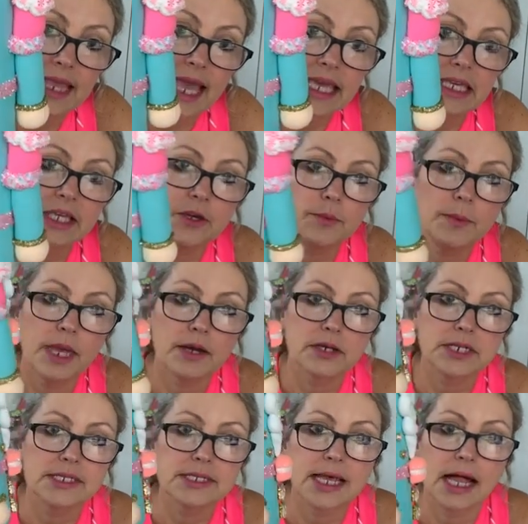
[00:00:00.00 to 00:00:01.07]
Thank you,
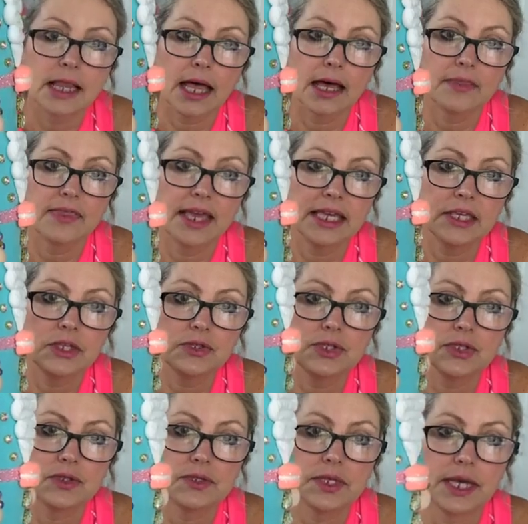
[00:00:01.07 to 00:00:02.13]
Maricela. Thank
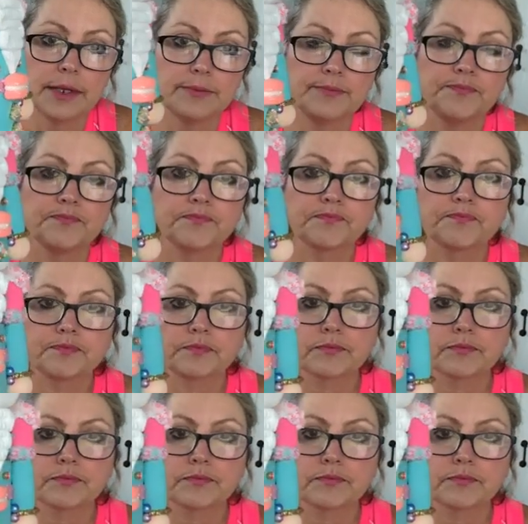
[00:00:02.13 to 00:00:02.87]
you, Susan.